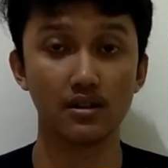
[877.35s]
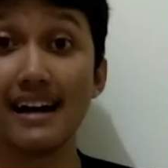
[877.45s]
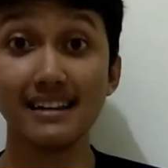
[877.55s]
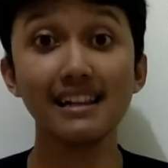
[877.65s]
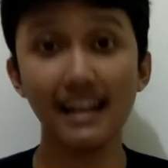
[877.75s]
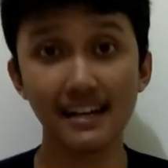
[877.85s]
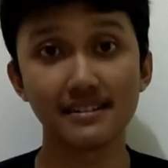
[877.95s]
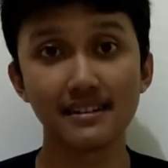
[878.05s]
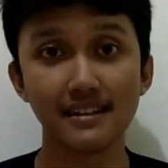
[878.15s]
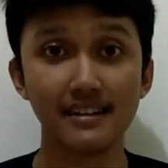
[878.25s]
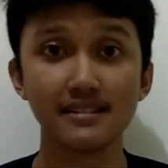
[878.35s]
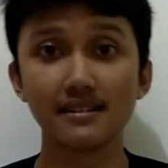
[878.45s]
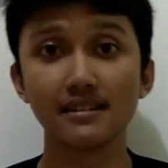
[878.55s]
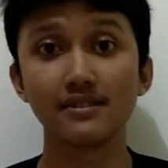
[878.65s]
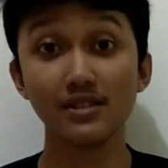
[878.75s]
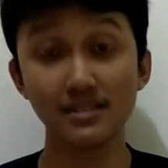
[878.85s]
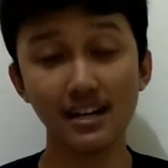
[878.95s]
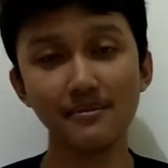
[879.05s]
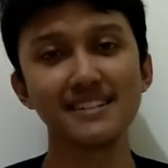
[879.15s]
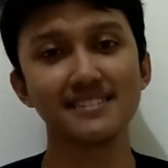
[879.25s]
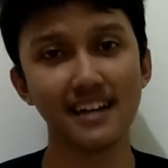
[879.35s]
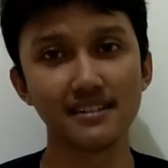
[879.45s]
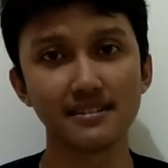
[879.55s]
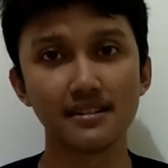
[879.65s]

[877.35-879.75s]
And the last is real-time insights.